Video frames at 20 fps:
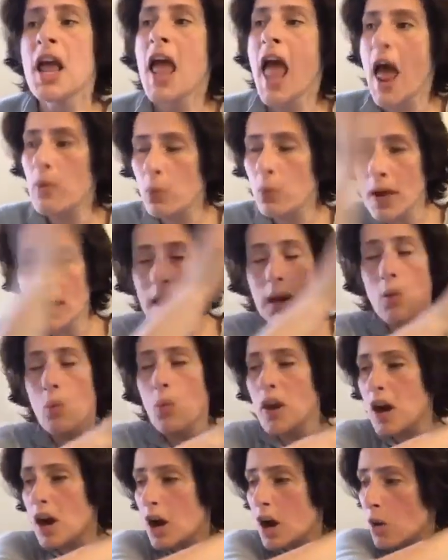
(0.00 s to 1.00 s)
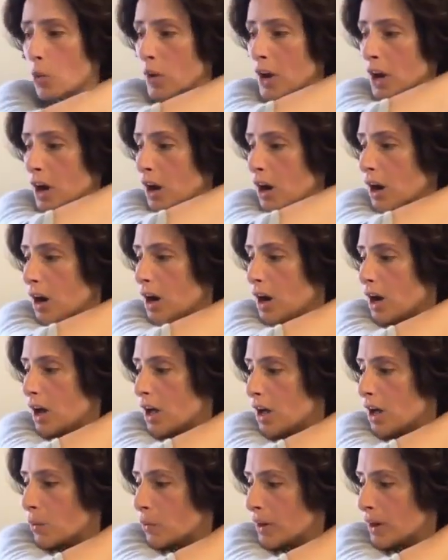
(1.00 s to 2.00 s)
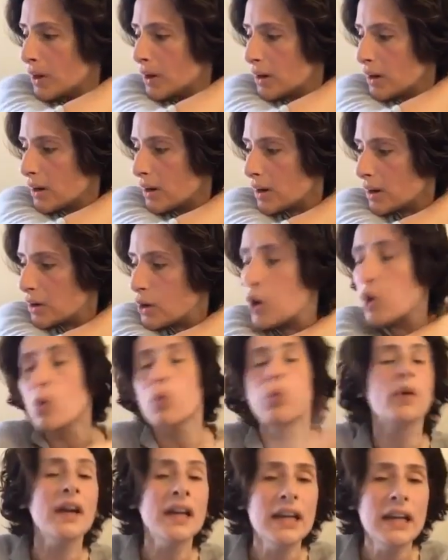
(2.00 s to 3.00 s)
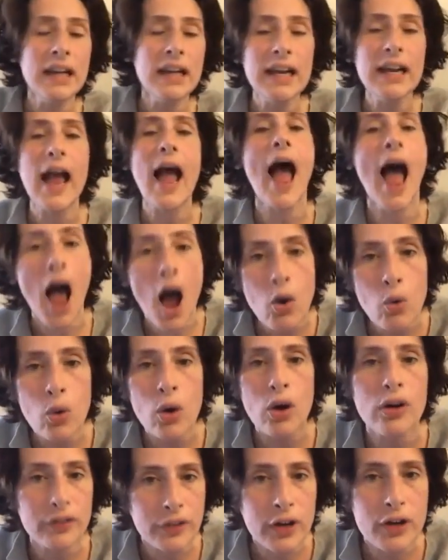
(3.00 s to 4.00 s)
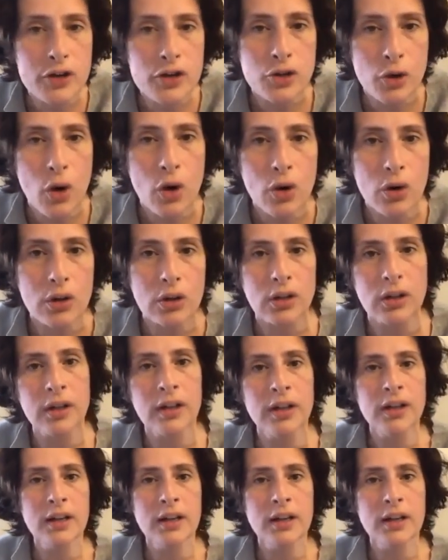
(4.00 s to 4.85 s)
and we are careening out of control.